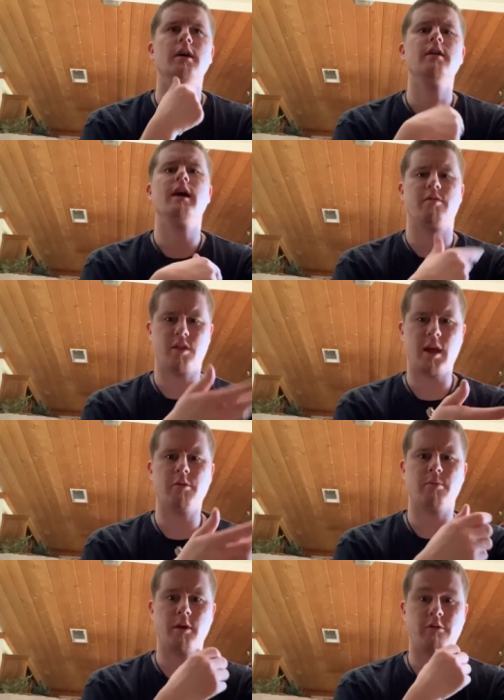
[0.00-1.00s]
You have Sam
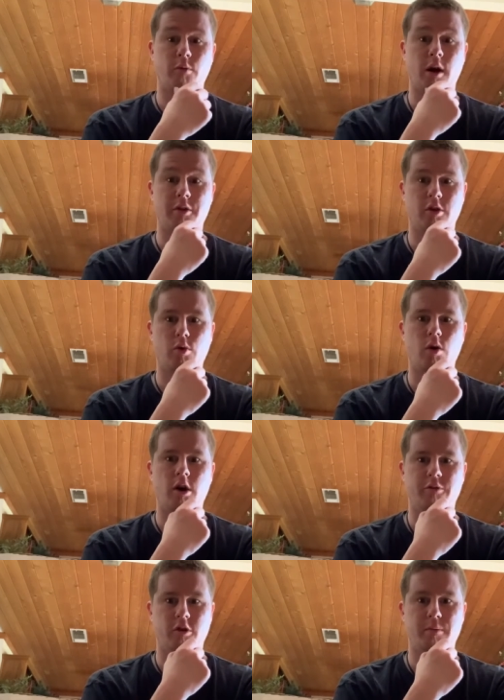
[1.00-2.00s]
Smith for Writing's on the
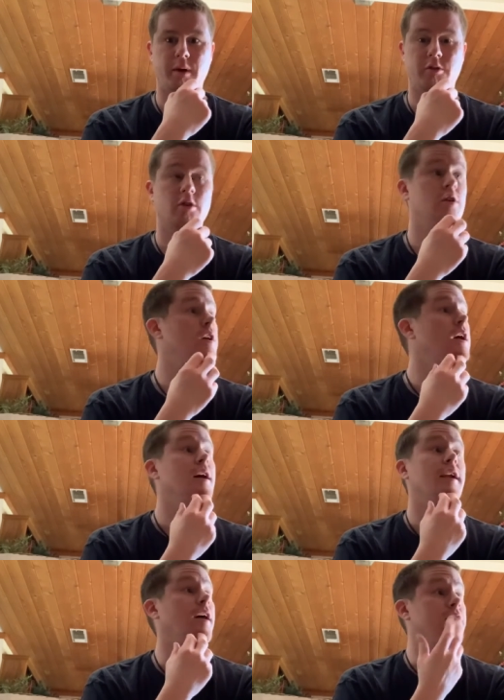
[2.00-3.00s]
Wall for Spectre.
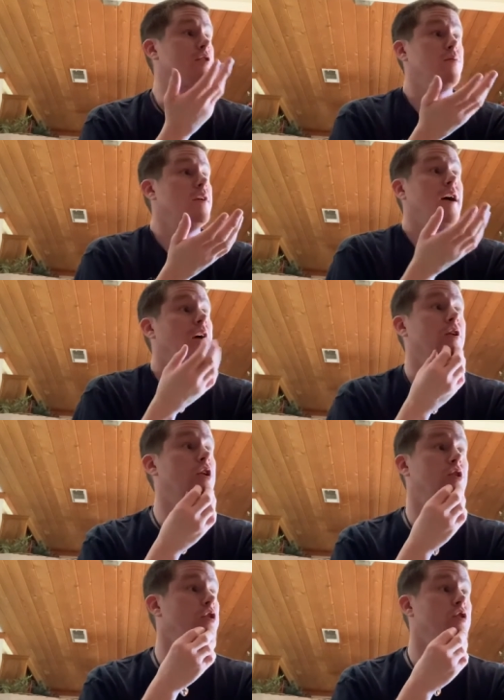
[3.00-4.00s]
Now, this one, I don't
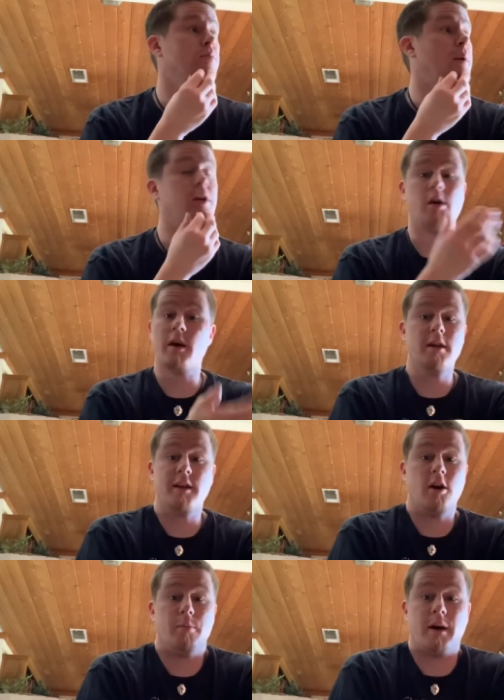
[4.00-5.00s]
know who. Maybe they could get
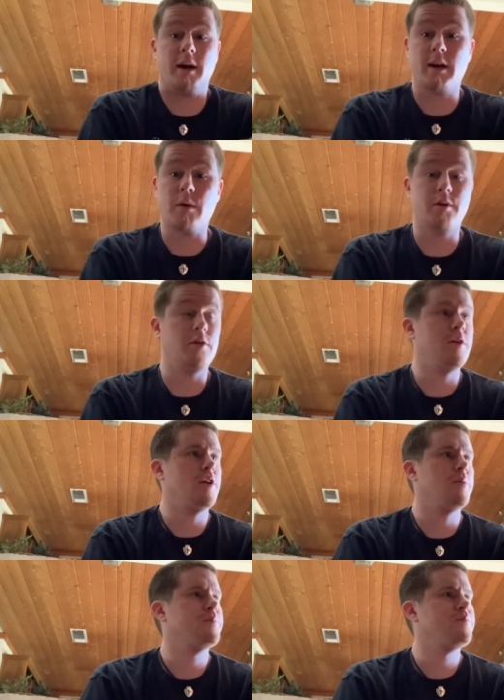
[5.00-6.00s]
Adele back. I really don't know.